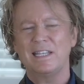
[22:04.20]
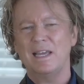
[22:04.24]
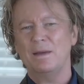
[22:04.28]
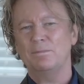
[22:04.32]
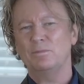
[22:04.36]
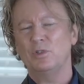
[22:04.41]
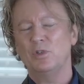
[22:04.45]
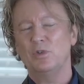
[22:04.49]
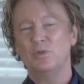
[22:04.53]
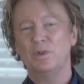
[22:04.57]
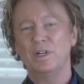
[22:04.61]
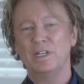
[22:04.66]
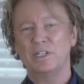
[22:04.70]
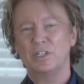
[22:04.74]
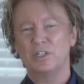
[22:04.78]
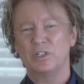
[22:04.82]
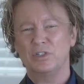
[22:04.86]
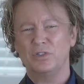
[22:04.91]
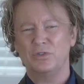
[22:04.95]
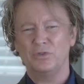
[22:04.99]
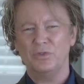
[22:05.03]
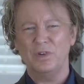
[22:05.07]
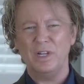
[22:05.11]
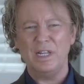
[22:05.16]
them to an
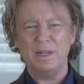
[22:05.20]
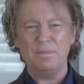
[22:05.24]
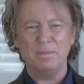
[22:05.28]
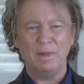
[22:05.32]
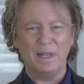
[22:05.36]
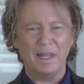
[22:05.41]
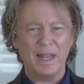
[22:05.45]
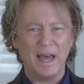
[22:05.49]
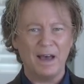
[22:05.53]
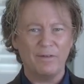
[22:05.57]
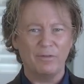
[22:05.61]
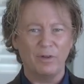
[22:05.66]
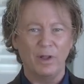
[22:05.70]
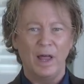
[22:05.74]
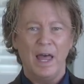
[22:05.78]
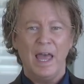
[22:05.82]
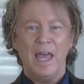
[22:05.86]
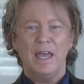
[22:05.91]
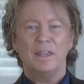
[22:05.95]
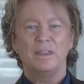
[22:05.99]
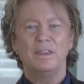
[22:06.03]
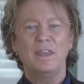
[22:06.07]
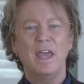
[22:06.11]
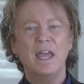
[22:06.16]
extreme level.
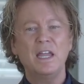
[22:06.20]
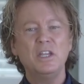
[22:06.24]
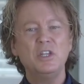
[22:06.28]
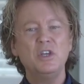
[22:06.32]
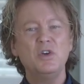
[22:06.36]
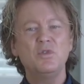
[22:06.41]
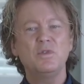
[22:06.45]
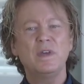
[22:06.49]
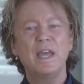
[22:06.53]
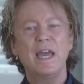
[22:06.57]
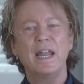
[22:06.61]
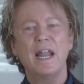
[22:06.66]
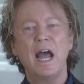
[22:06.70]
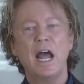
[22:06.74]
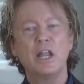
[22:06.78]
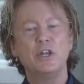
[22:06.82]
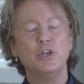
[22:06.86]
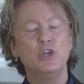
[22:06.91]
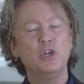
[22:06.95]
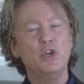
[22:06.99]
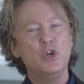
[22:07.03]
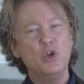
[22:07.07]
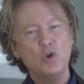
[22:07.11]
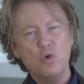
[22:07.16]
Then you get a
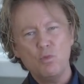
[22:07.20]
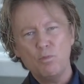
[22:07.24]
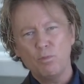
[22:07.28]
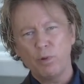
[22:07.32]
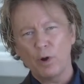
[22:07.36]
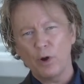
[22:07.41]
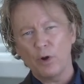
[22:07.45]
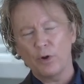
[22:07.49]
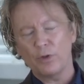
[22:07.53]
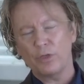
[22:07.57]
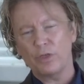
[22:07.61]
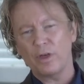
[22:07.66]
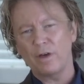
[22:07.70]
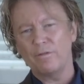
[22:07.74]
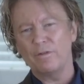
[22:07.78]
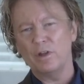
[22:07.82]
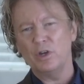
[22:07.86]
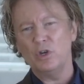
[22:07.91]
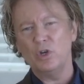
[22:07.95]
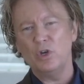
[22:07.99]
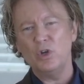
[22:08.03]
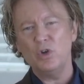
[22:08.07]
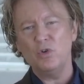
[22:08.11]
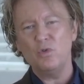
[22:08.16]
new birth of
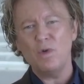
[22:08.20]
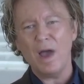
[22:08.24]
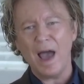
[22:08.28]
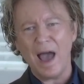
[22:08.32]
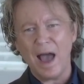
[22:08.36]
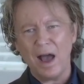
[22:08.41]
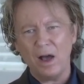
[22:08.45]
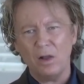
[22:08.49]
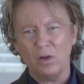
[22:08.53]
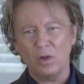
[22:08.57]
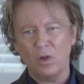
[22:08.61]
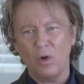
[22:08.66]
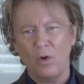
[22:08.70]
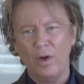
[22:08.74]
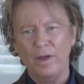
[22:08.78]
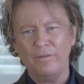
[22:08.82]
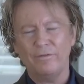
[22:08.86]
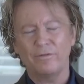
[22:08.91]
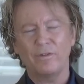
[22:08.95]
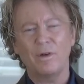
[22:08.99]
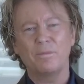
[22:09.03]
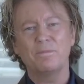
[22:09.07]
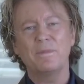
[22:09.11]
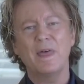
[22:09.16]
a new alloy
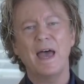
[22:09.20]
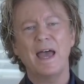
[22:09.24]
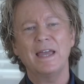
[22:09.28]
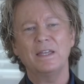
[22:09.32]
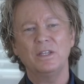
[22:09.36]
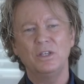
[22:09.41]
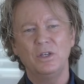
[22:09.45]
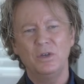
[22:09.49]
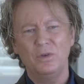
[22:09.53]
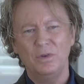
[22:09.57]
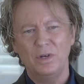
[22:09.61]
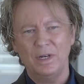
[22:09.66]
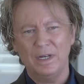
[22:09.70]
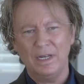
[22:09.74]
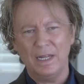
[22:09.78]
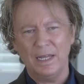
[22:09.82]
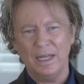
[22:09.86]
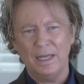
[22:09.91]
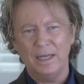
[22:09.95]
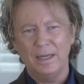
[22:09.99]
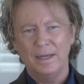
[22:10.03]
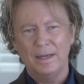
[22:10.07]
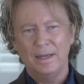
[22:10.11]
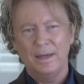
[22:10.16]
from that
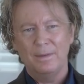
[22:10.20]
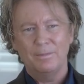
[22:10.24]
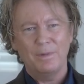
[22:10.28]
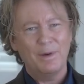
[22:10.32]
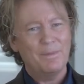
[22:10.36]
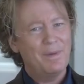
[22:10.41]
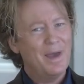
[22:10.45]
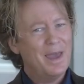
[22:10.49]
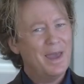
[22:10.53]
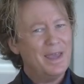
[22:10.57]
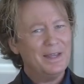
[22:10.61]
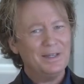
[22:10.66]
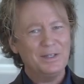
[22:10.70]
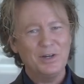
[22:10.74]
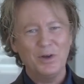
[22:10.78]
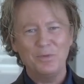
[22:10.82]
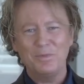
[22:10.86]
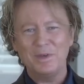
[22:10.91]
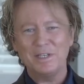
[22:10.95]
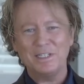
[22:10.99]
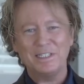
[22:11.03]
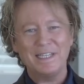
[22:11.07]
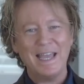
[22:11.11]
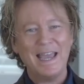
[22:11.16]
unity. But make no
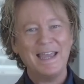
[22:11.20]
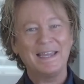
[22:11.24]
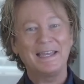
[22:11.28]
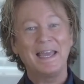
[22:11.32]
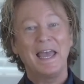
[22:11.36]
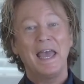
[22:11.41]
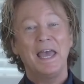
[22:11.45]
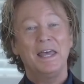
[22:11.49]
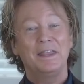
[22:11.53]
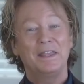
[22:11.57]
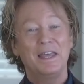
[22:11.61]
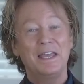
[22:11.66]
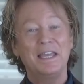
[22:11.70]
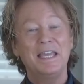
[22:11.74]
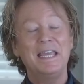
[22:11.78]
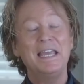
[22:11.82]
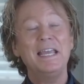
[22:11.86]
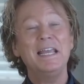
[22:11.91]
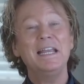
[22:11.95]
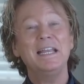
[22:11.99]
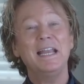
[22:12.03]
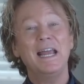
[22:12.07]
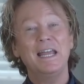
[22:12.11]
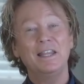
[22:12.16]
mistake, the
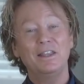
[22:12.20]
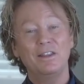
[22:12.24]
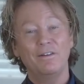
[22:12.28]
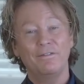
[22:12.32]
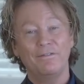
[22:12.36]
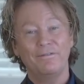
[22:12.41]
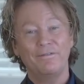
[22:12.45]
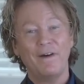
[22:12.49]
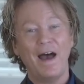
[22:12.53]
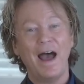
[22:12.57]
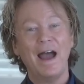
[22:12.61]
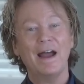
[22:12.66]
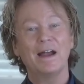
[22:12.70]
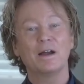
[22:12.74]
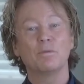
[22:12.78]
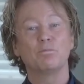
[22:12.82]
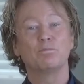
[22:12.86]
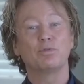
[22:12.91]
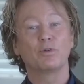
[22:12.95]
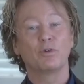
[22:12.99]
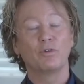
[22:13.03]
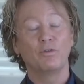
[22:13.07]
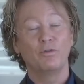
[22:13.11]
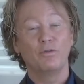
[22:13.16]
heat and the fire
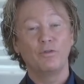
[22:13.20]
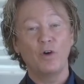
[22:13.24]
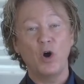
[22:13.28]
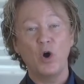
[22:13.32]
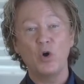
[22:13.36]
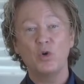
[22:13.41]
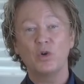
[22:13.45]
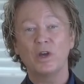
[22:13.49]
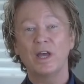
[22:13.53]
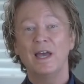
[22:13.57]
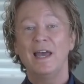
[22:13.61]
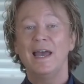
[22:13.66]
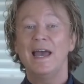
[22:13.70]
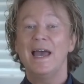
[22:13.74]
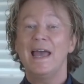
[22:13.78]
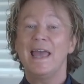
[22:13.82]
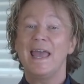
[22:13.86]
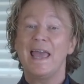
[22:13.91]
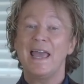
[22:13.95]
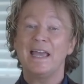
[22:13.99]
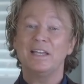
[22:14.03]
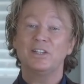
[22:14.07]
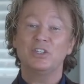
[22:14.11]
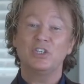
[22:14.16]
provoke
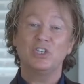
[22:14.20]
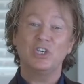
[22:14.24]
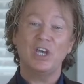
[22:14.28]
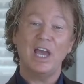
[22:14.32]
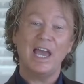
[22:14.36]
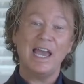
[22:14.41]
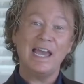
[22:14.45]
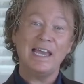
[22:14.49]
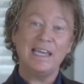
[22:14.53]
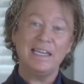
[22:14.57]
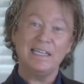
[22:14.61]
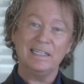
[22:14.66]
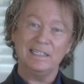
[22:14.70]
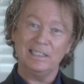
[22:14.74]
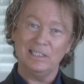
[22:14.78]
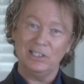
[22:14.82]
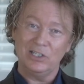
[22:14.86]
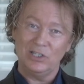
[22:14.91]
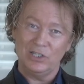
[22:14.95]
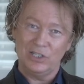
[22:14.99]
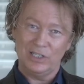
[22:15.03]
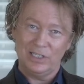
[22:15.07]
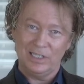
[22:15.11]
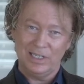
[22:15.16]
a
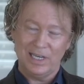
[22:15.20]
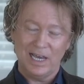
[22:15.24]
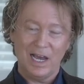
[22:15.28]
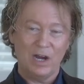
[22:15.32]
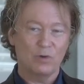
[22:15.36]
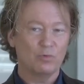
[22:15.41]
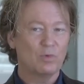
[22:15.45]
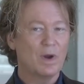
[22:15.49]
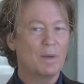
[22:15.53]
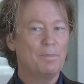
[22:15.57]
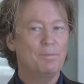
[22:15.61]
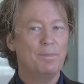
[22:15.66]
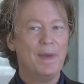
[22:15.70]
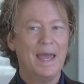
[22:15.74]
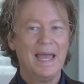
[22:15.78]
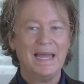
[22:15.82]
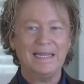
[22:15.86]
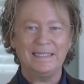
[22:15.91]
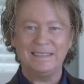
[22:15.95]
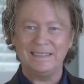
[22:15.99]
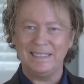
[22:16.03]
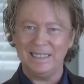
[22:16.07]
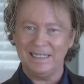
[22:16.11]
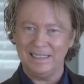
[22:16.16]
change a
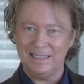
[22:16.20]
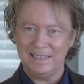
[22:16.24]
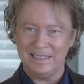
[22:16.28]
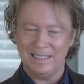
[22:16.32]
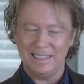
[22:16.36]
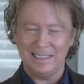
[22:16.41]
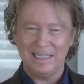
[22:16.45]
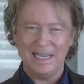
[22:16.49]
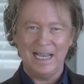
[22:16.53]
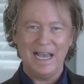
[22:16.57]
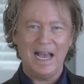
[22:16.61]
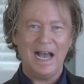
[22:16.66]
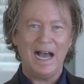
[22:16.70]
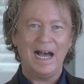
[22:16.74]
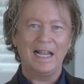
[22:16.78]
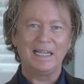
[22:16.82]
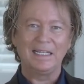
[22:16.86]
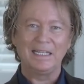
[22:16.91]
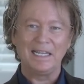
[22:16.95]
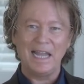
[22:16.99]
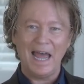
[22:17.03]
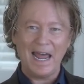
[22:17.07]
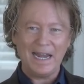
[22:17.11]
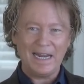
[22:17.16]
repentance, a
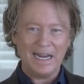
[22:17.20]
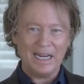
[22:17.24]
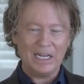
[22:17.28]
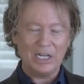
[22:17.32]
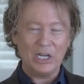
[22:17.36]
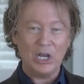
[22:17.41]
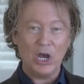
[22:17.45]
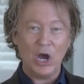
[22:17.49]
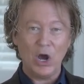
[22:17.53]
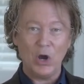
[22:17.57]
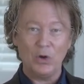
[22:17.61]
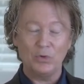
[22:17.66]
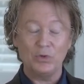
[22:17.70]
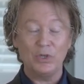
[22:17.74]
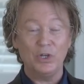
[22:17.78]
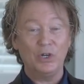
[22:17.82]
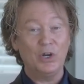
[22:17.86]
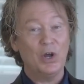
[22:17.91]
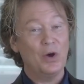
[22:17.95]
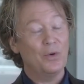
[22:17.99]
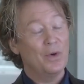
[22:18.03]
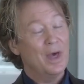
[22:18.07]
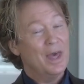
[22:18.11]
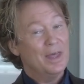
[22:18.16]
letting go. You
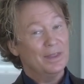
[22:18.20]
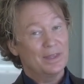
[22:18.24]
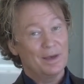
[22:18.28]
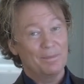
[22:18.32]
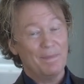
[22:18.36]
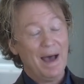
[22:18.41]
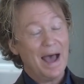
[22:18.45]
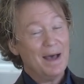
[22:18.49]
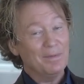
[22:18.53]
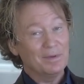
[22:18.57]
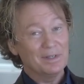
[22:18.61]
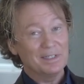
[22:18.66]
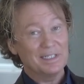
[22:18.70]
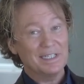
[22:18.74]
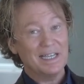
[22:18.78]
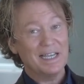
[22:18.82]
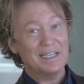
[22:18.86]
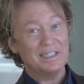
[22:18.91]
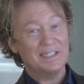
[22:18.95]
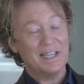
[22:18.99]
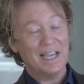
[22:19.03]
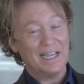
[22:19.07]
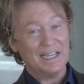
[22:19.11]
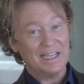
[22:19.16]
know, the Bible
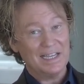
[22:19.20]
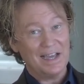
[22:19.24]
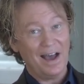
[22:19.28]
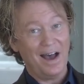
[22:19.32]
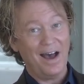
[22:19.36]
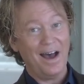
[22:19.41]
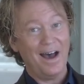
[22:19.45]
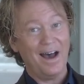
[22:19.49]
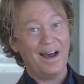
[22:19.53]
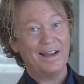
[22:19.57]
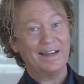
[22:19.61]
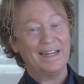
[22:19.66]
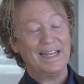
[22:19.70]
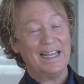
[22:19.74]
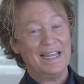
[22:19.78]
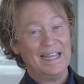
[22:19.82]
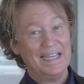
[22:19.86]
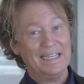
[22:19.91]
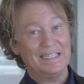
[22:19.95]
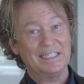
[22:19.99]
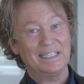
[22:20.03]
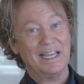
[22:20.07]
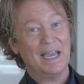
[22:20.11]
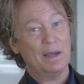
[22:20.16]
says that God
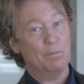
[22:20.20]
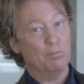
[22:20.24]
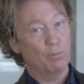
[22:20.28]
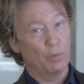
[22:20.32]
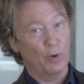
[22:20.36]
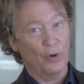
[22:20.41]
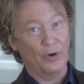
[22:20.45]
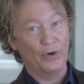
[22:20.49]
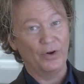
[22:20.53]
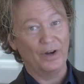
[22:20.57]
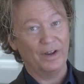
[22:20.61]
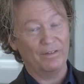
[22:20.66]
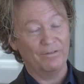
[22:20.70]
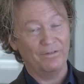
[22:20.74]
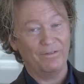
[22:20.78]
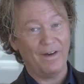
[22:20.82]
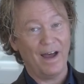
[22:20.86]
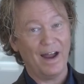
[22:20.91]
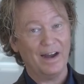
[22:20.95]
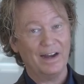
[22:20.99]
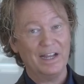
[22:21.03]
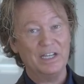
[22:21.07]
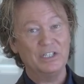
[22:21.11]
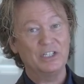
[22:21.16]
is a burning
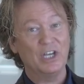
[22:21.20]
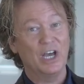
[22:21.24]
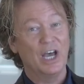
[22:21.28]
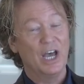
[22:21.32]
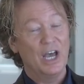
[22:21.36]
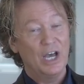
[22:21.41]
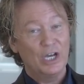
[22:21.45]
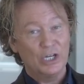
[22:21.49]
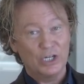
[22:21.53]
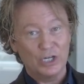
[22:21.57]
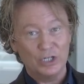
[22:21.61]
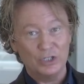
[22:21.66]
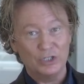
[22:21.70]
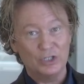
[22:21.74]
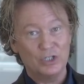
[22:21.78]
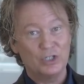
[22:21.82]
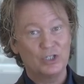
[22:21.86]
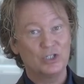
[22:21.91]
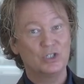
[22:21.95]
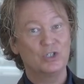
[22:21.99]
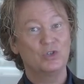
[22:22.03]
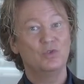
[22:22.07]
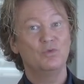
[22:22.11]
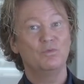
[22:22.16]
fire, He's a
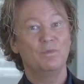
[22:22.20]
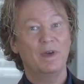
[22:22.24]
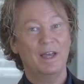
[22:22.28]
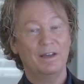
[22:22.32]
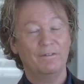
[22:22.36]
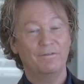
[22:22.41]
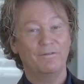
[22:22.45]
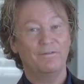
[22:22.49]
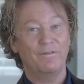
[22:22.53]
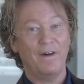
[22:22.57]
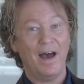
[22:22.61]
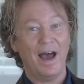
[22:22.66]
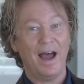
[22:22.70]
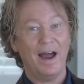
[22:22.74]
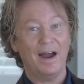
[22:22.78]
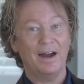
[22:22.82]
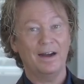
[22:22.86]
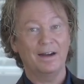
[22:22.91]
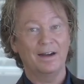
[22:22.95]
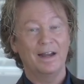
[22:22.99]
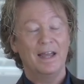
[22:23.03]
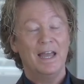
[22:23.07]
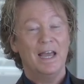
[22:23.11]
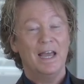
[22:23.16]
consuming fire.